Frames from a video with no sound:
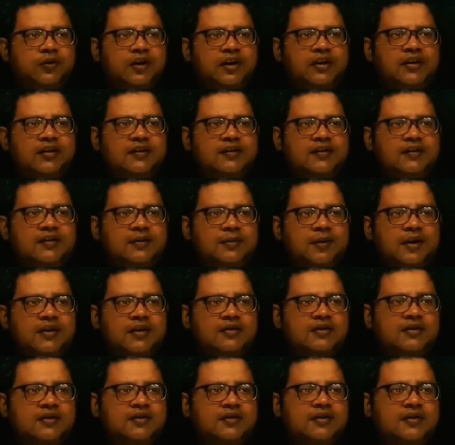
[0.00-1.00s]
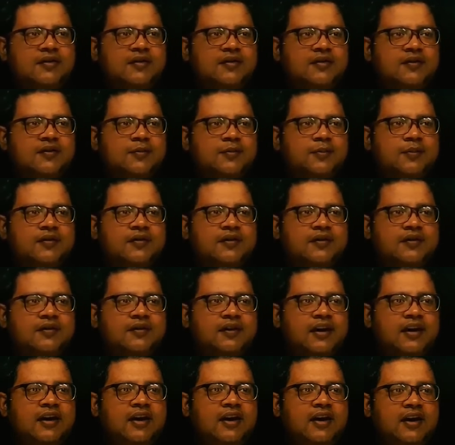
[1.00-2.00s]
Let us imagine this is species
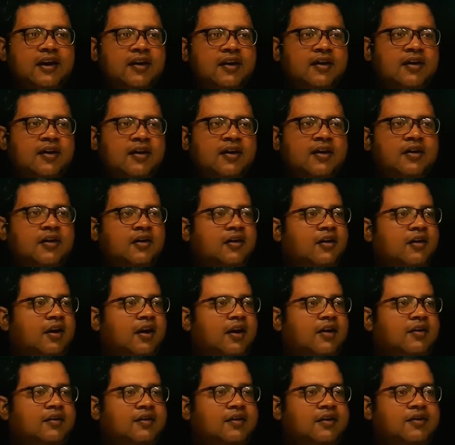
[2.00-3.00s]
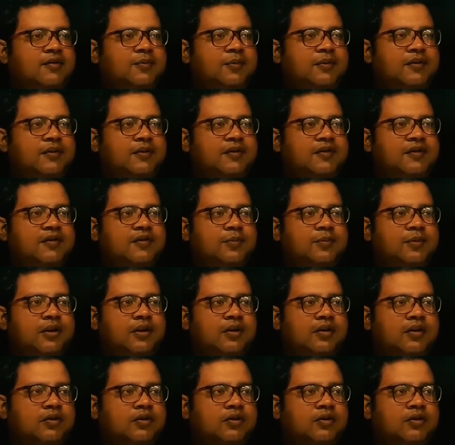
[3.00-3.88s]
A and the species B.